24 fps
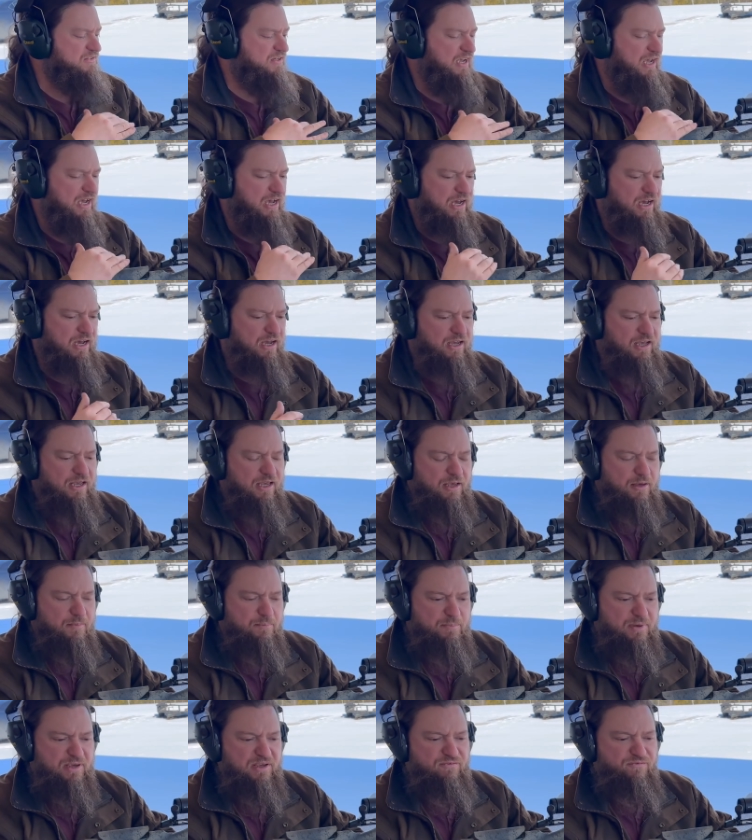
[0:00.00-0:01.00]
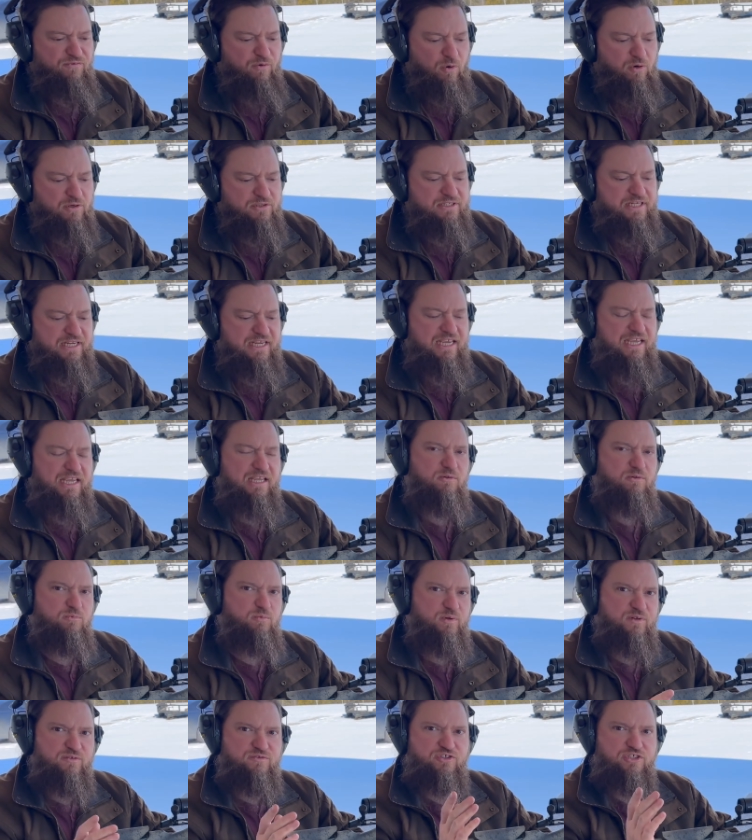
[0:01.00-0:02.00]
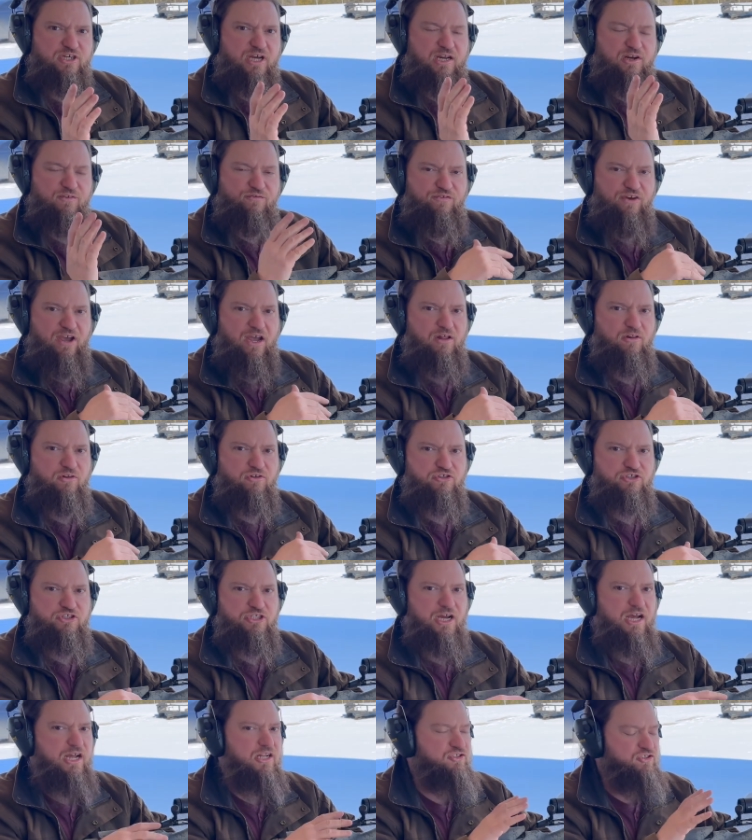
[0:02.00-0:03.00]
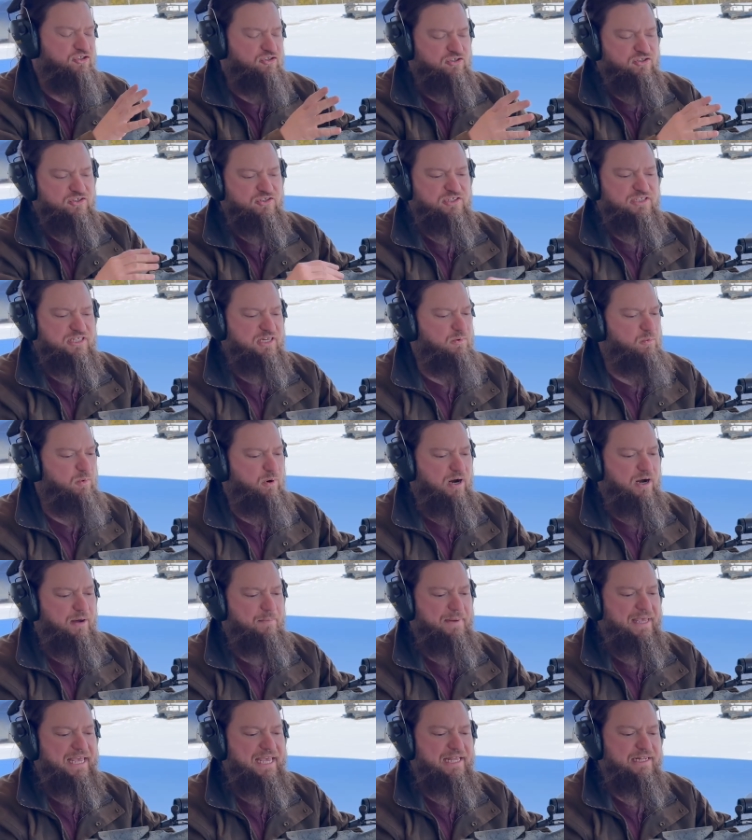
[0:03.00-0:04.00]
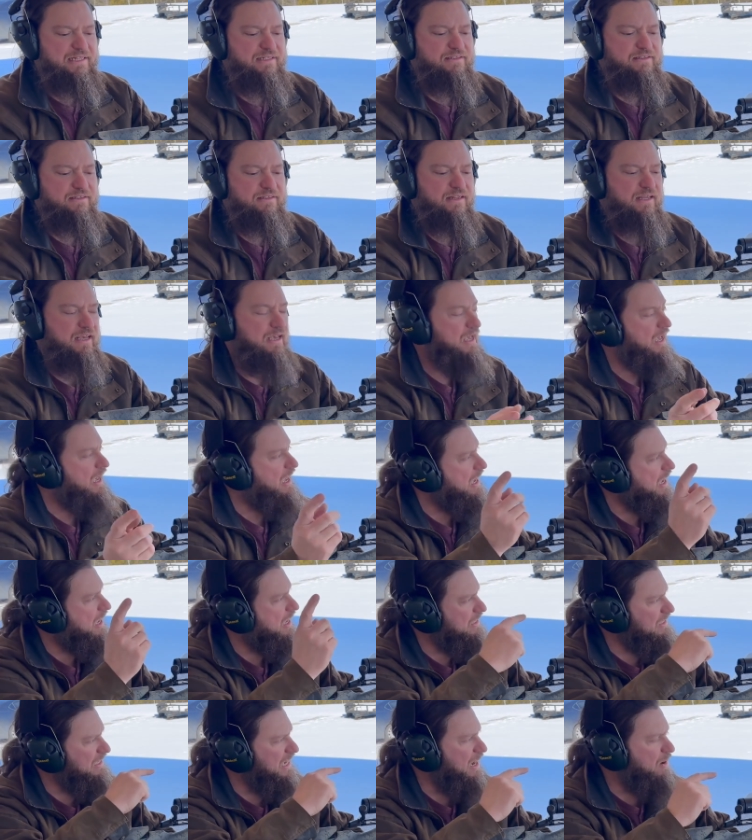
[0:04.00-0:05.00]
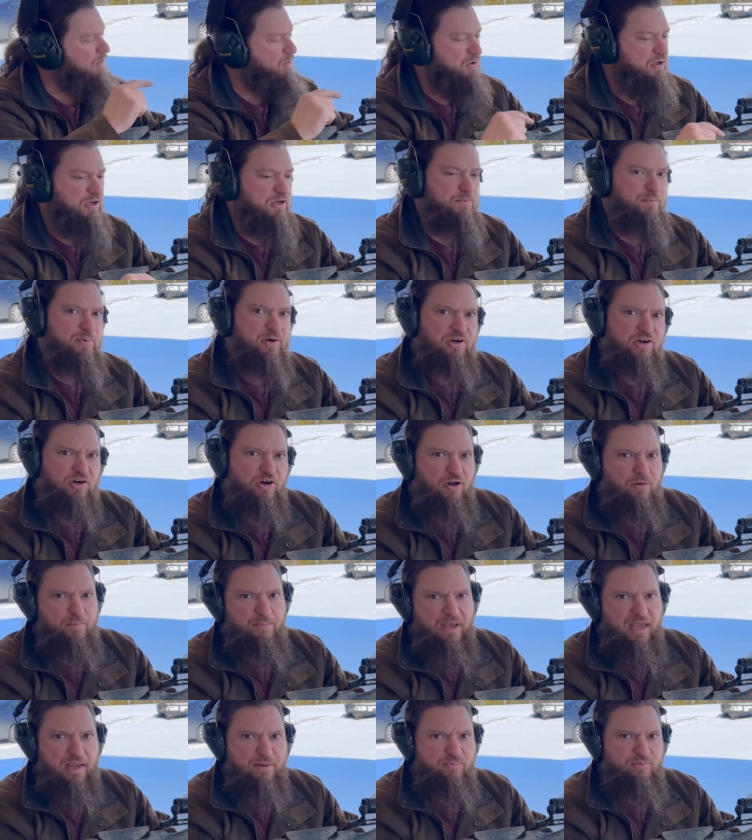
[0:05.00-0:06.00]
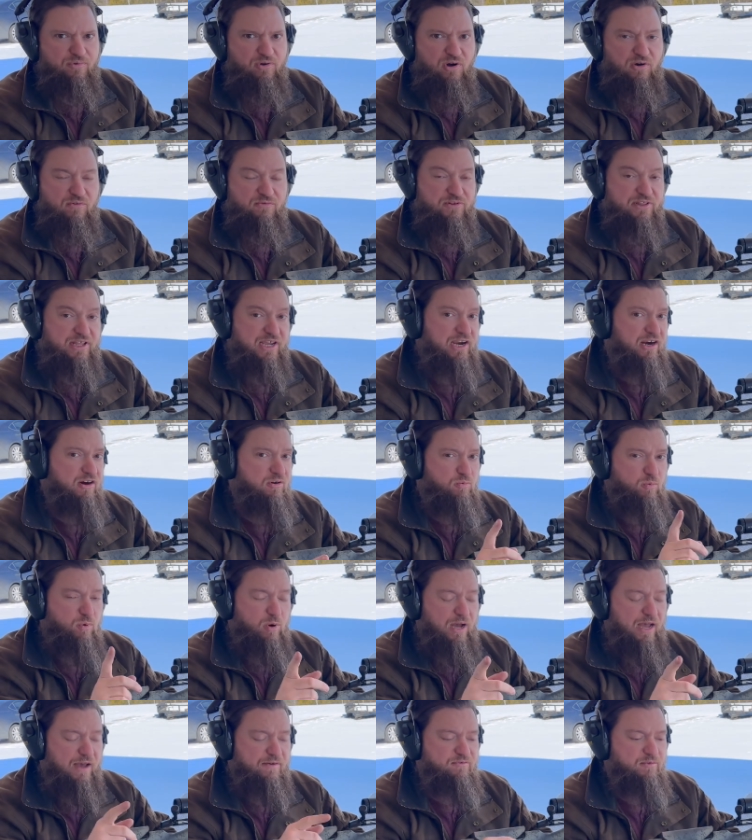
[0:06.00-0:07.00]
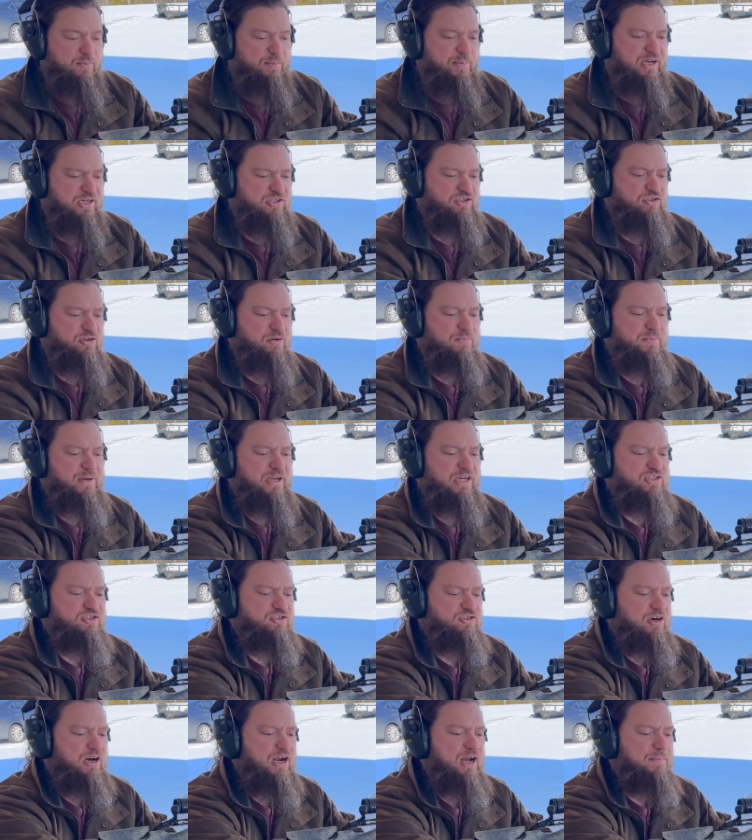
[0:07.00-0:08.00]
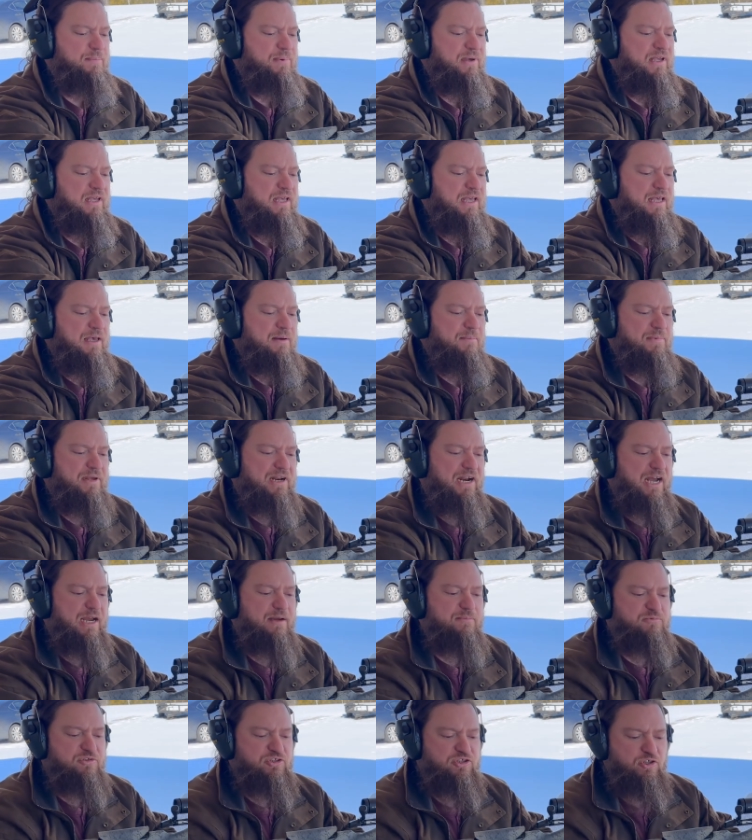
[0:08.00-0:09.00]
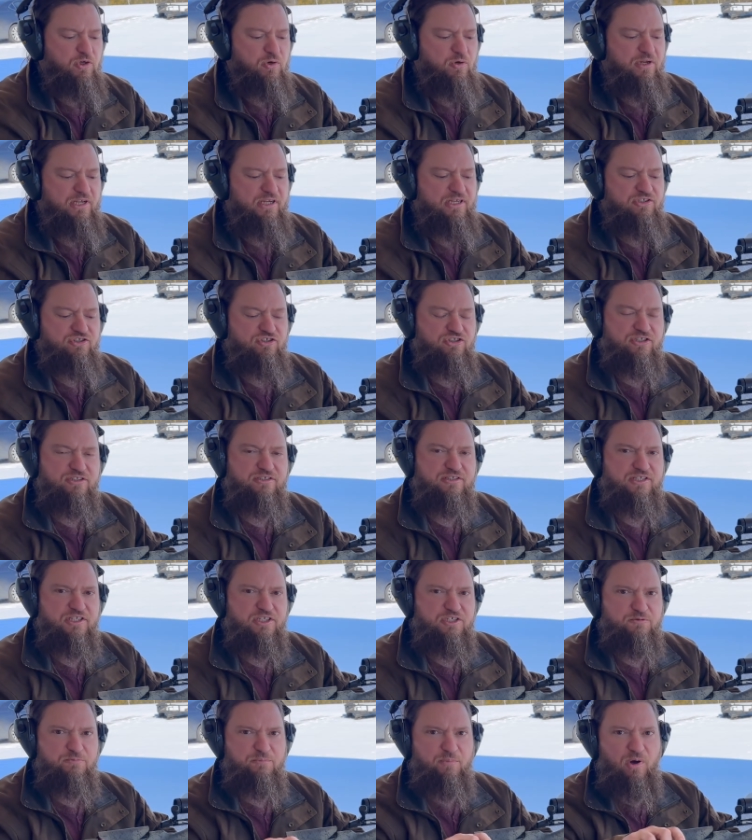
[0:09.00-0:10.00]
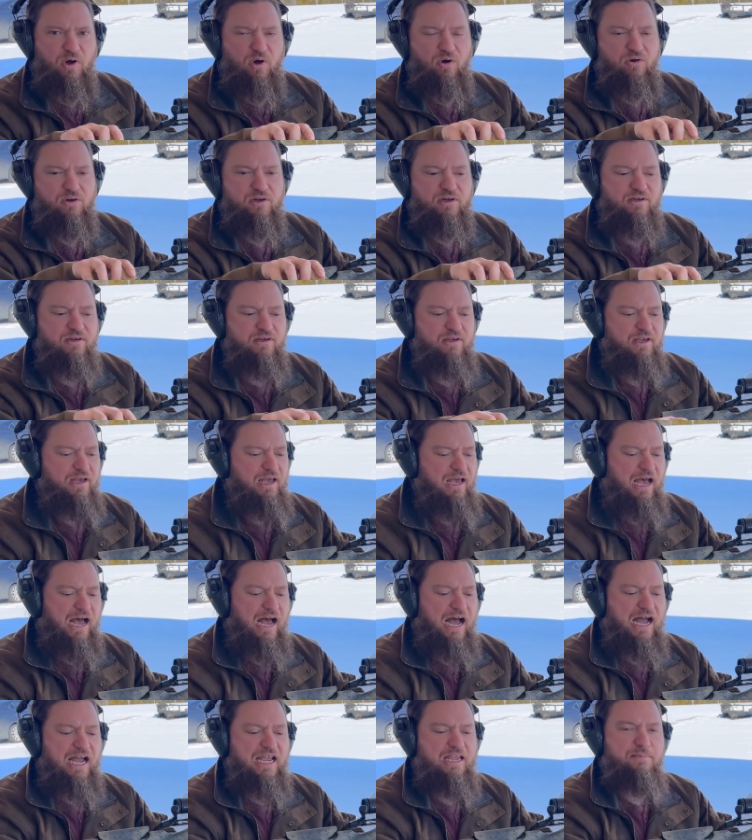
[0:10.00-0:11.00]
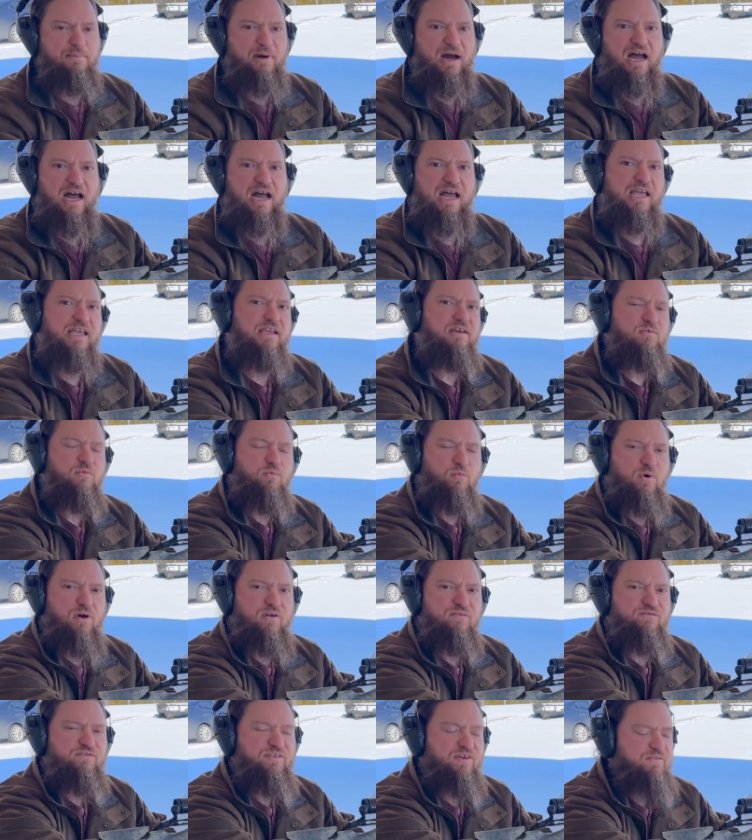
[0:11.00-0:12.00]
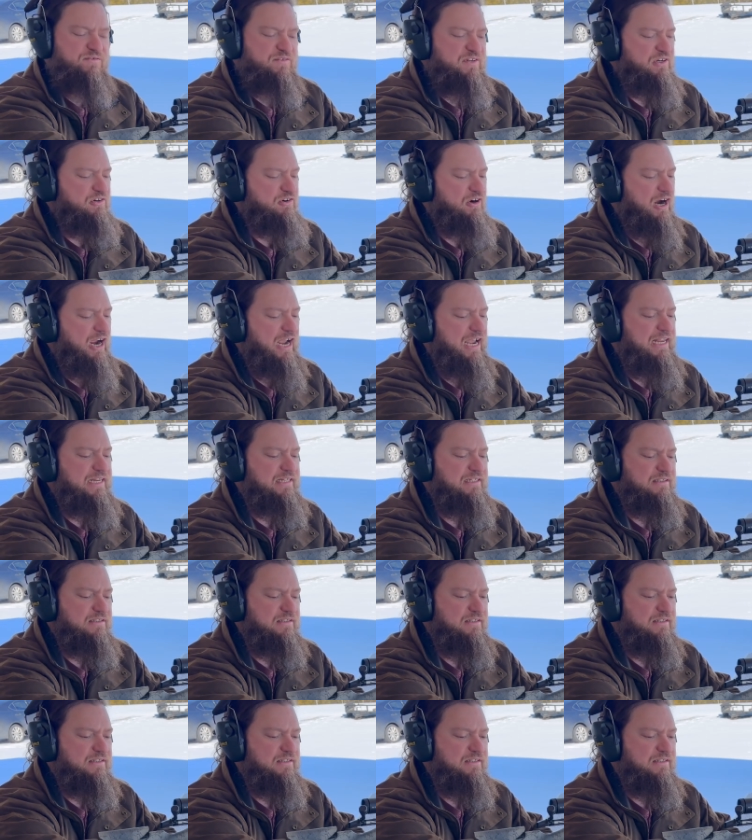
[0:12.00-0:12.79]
B-14. We've shot a Fowler shot just to see where I'm hitting. Now we're gonna put it on paper over there. We'll have a picture-in-picture up. But I'm shooting just this bulk IMI 150 grain.